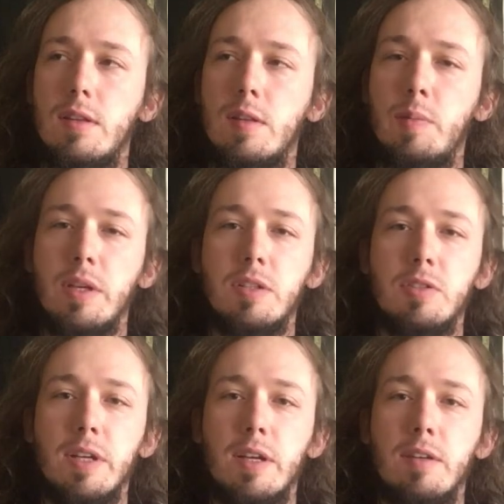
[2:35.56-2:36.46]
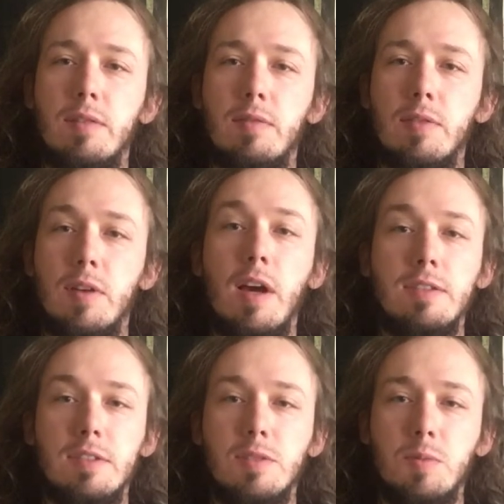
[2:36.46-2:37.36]
the big trick for
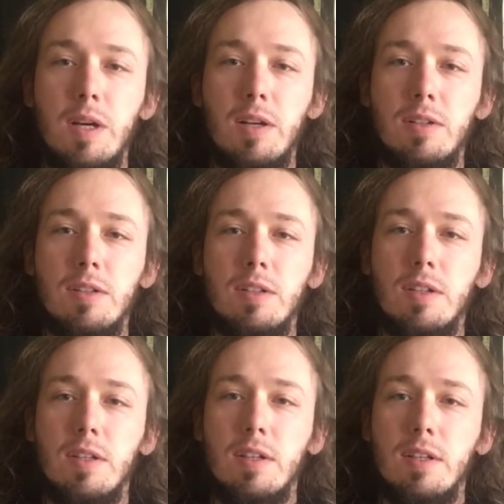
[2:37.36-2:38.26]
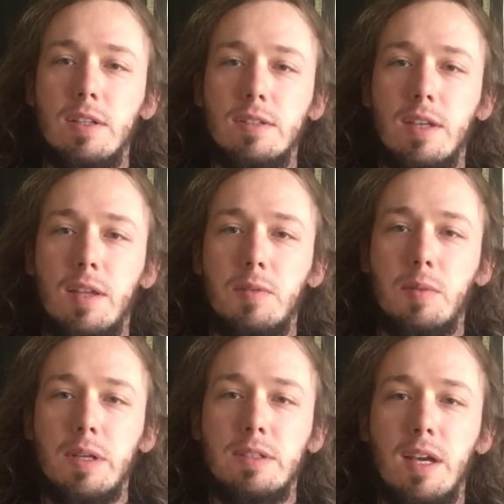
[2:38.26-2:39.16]
us as well, is that
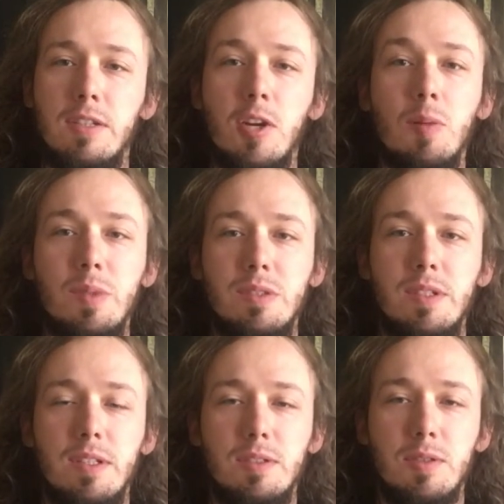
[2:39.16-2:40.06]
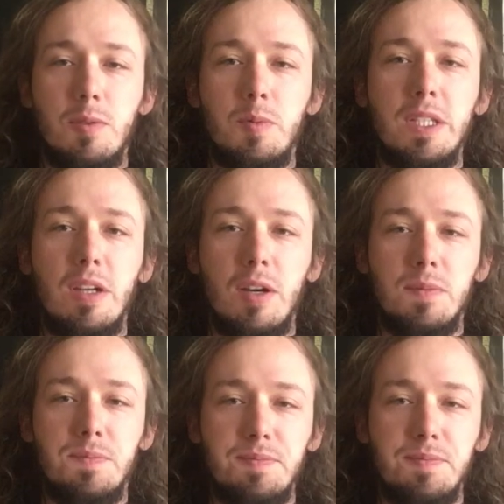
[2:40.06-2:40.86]
we attach our mistakes to who we are,